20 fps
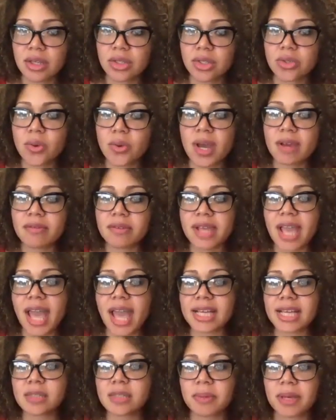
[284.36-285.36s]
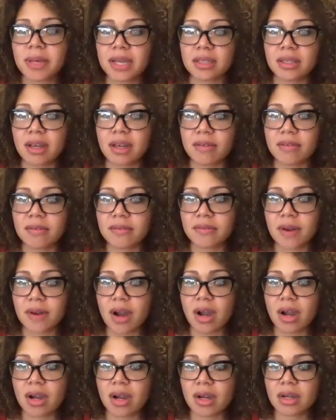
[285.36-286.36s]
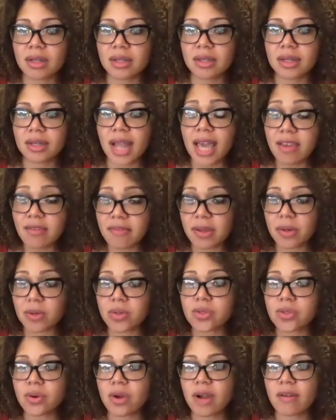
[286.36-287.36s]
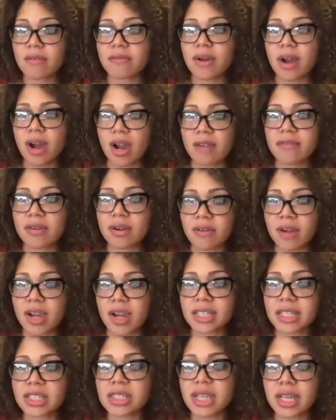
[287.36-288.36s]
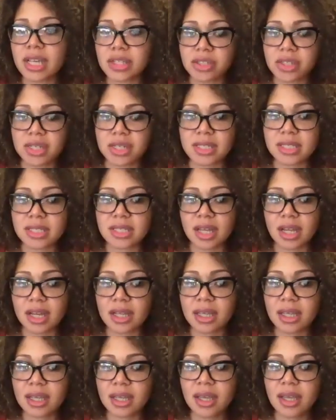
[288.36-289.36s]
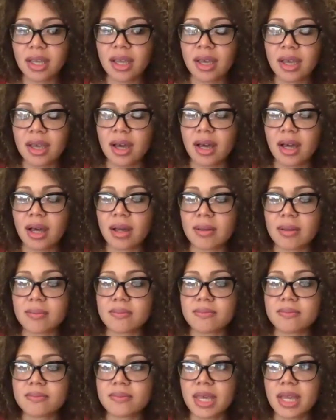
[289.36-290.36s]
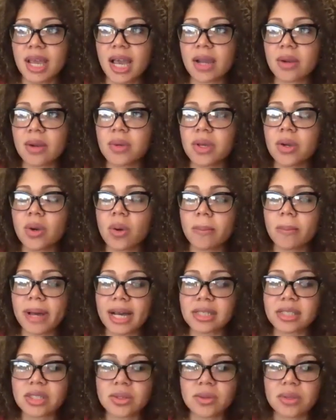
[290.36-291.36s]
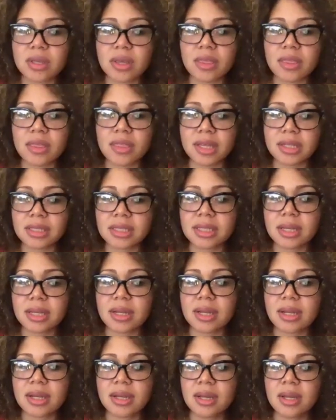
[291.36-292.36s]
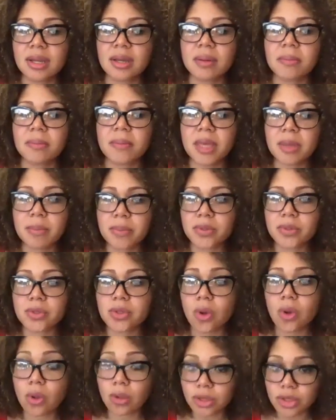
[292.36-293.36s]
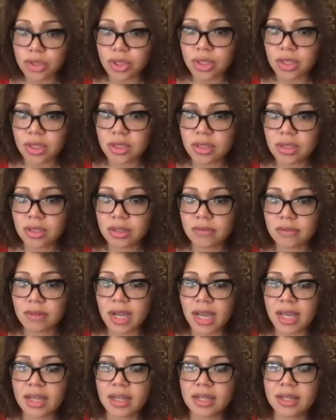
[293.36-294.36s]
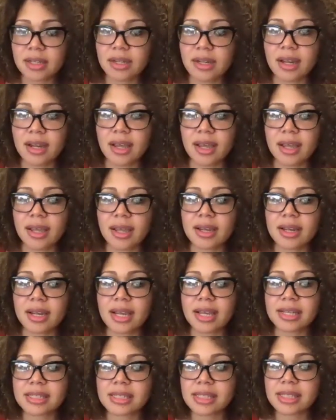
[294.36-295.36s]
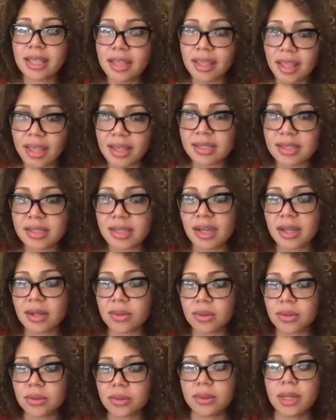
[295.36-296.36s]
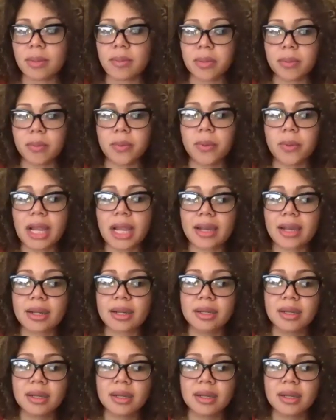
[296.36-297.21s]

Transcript: to every aspect of our life and also our, our of our education and study um, and how do we go back to the authentic people's culture, right? La, la resistencia y la cultura popular.